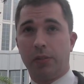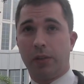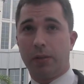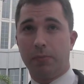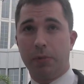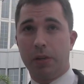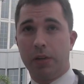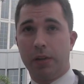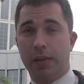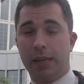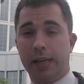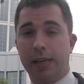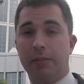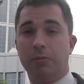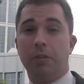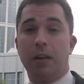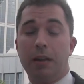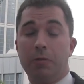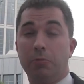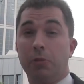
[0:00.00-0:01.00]
community
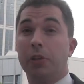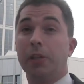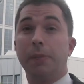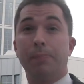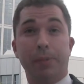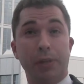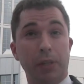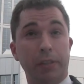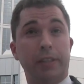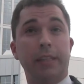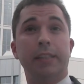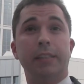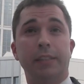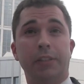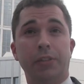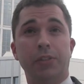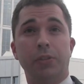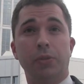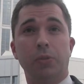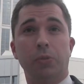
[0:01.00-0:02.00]
and really built
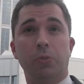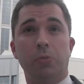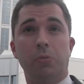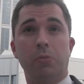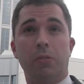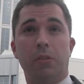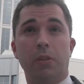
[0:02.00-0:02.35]
into